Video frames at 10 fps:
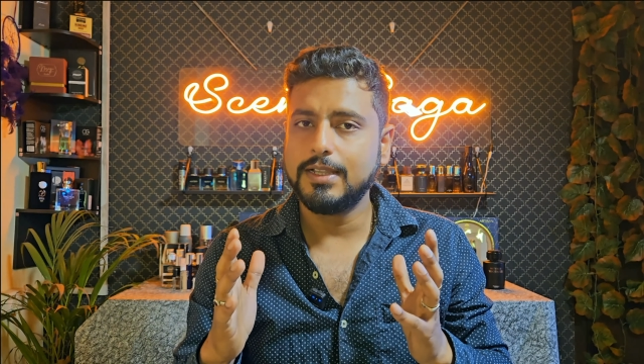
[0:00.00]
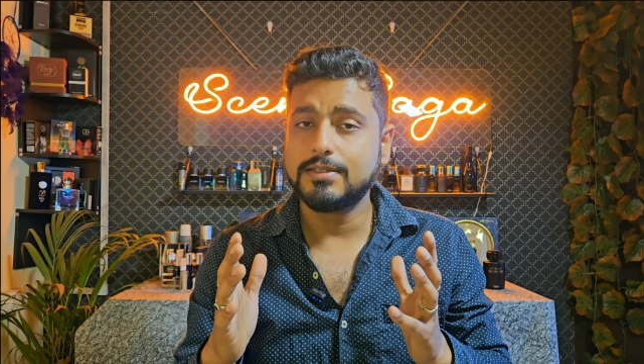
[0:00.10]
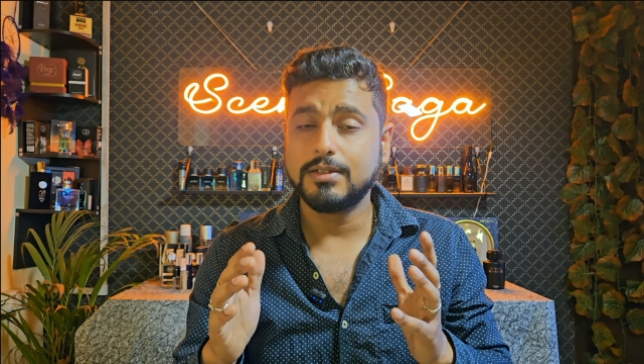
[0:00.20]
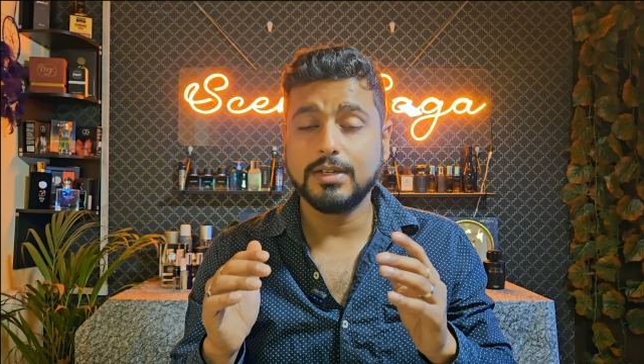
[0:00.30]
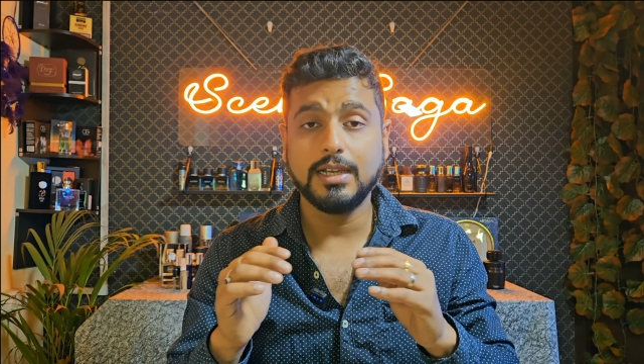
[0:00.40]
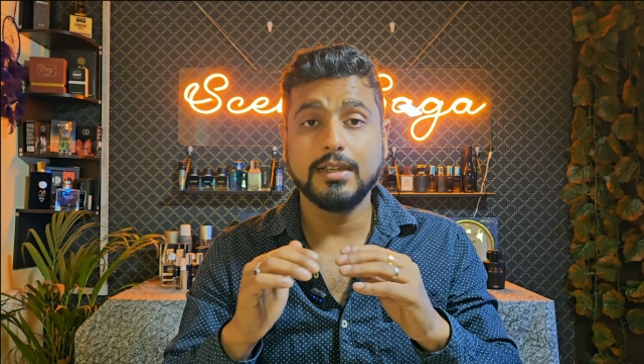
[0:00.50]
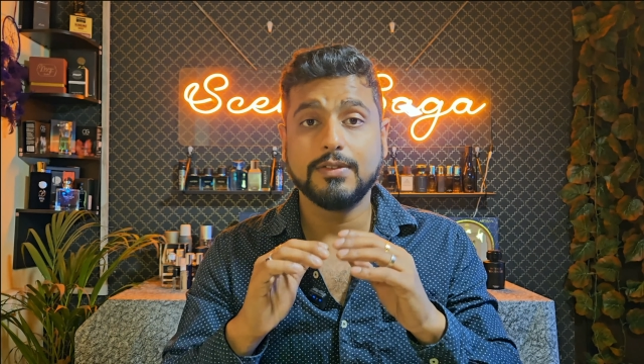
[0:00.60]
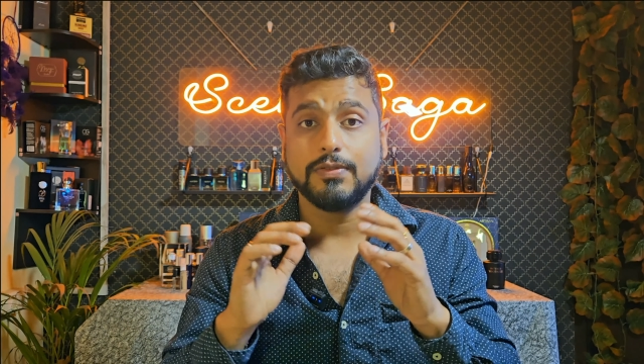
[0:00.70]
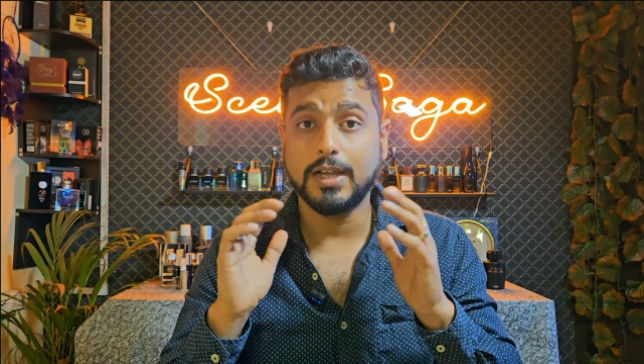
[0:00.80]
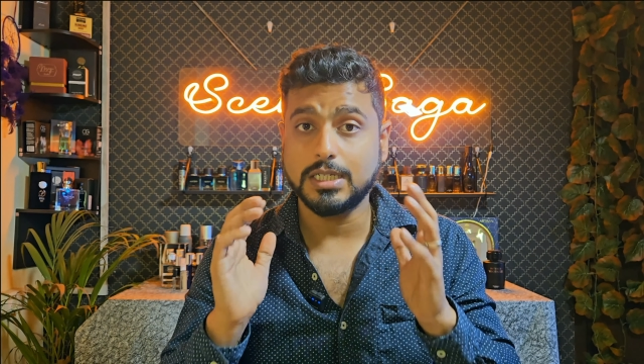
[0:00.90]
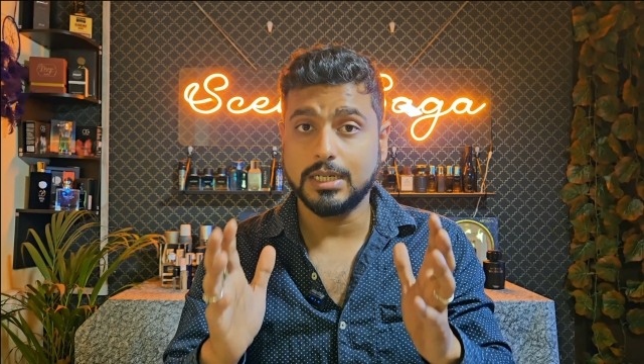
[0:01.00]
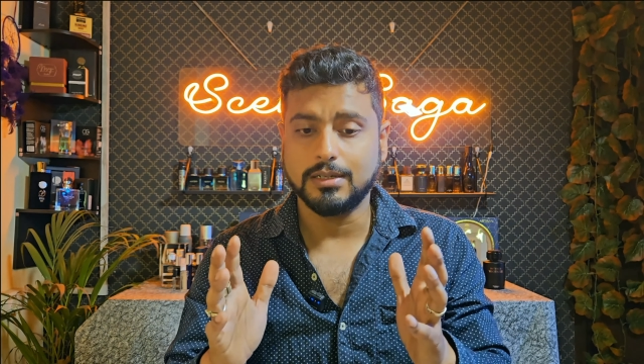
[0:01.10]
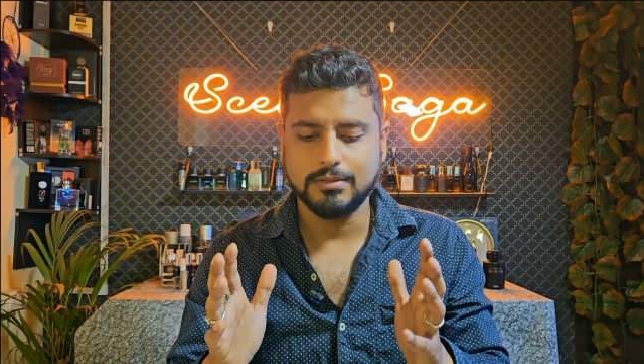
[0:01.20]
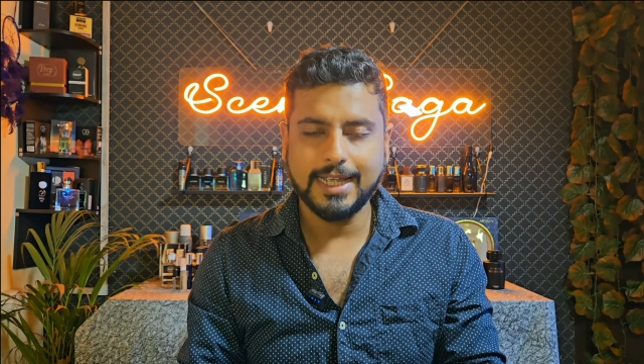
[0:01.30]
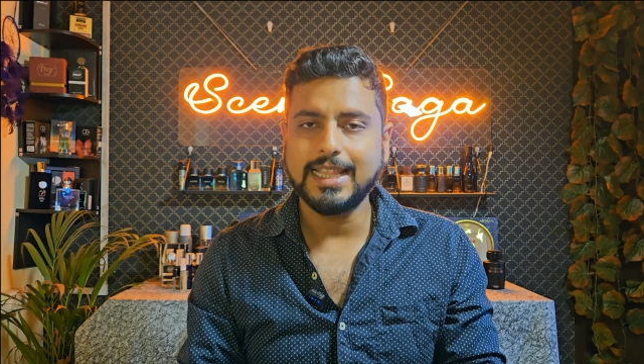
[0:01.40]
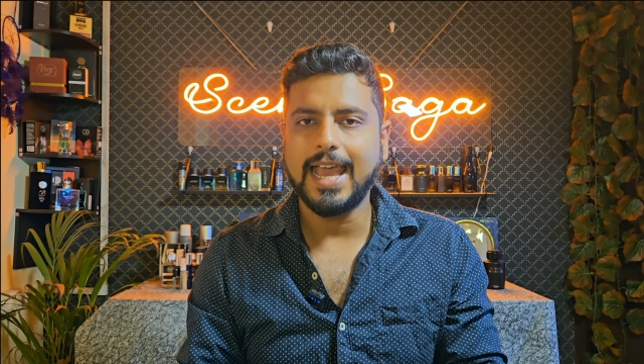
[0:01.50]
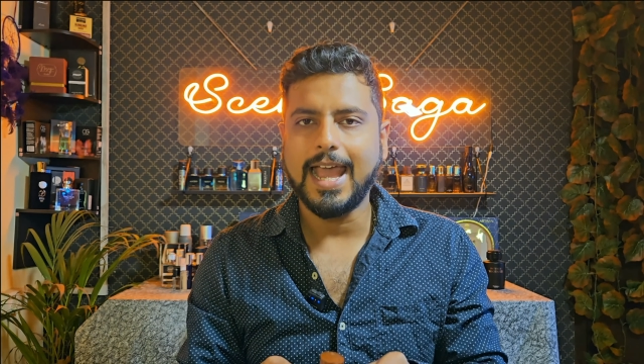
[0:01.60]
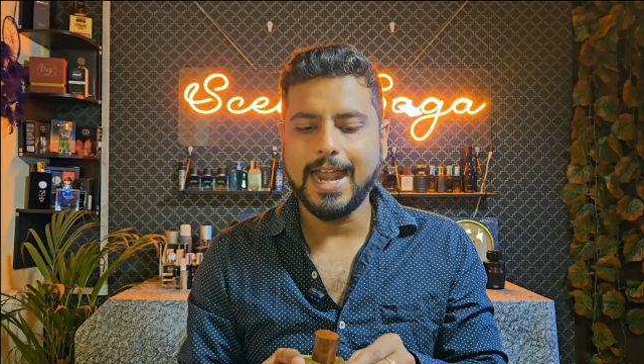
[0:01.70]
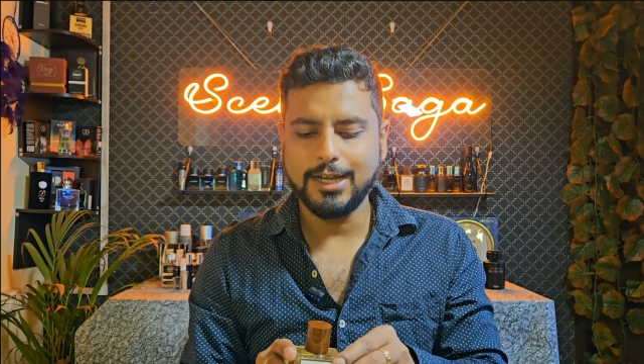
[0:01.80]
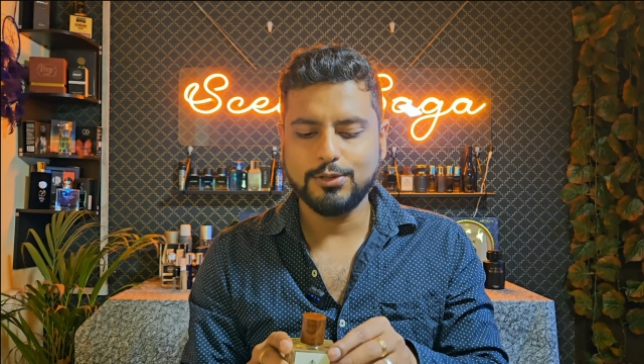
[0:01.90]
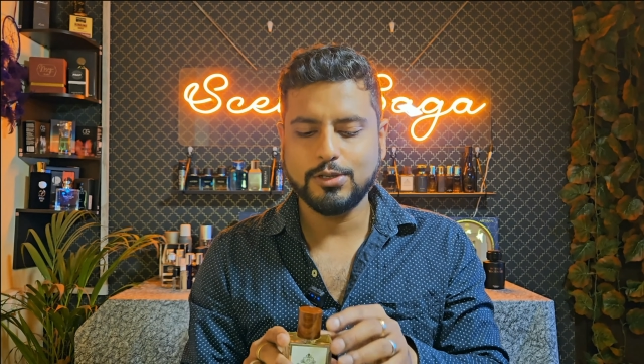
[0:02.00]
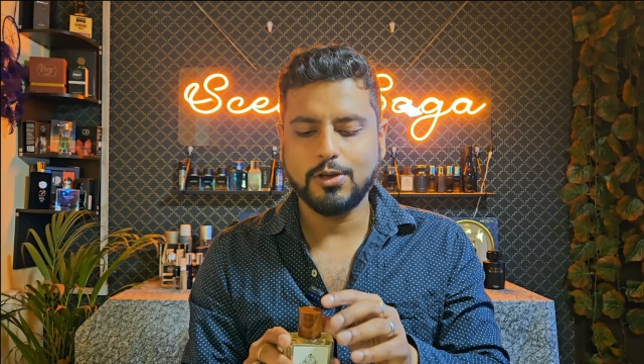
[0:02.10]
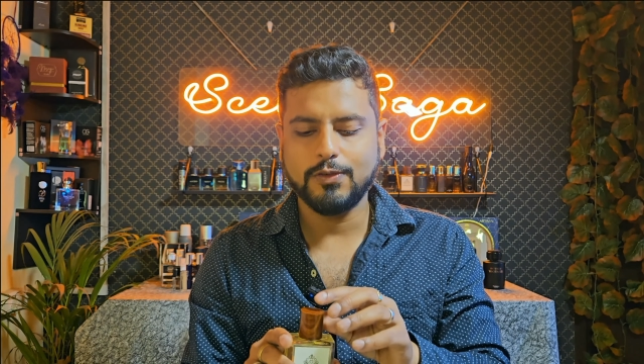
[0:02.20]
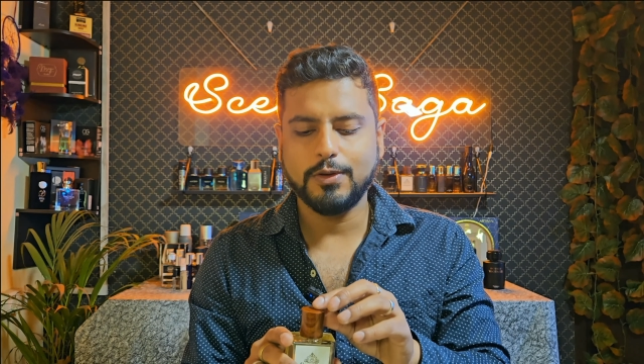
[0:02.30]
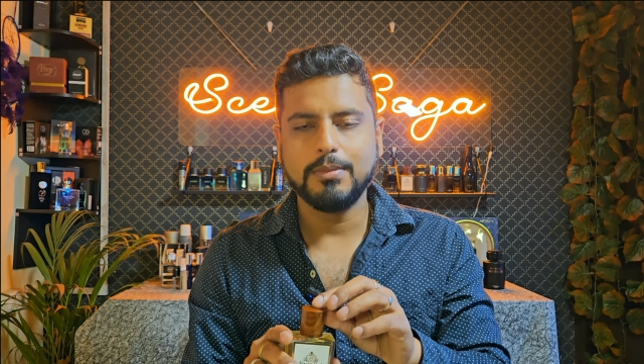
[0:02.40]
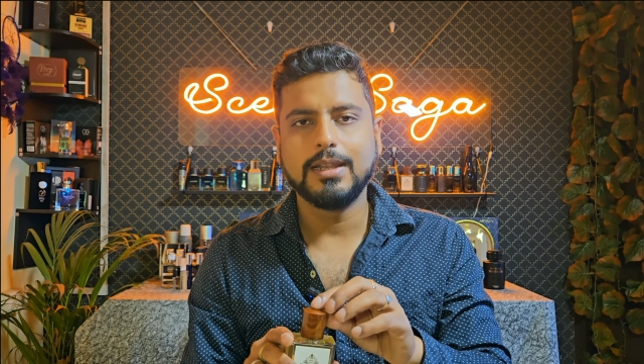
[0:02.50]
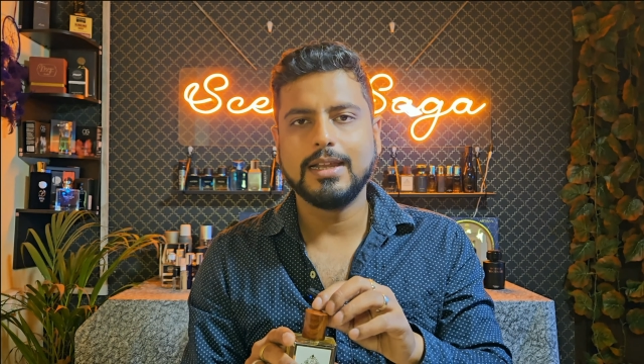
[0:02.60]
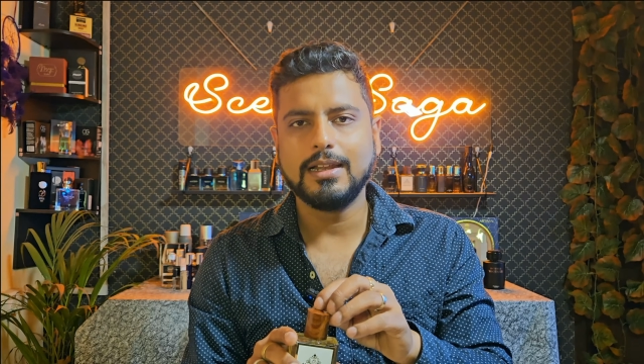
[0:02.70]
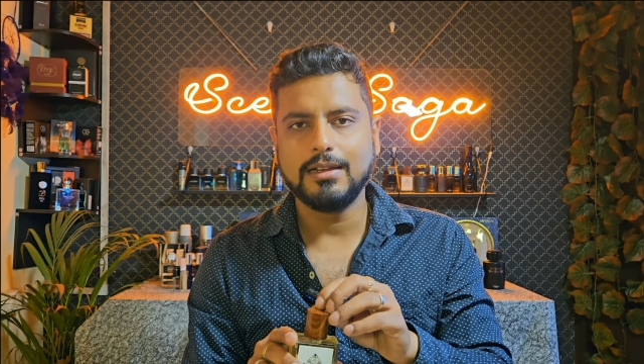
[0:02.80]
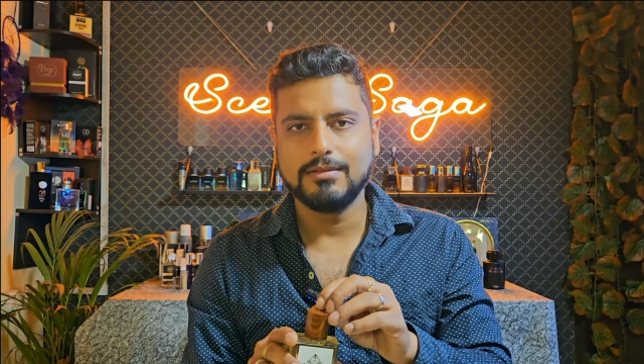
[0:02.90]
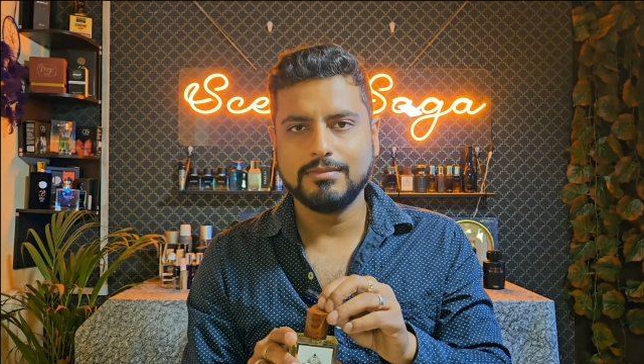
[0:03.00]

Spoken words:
feels really refreshing. Like the ad you saw from Lidl,